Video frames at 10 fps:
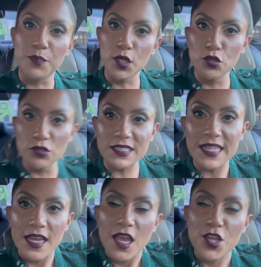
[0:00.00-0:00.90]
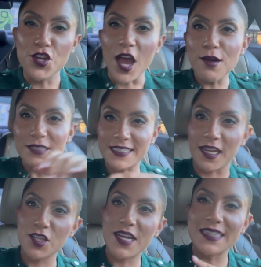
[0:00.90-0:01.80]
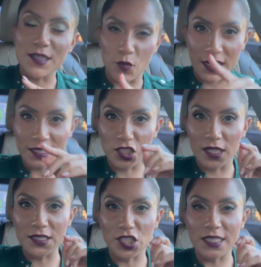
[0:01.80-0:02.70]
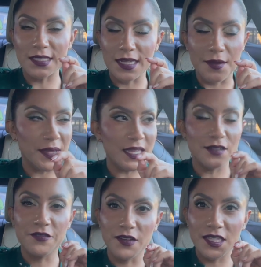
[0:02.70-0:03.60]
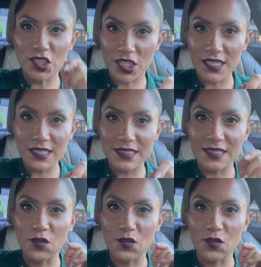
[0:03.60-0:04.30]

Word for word: Booze. You know how I was telling you guys I wanted chili cheese, I mean, Philly cheese.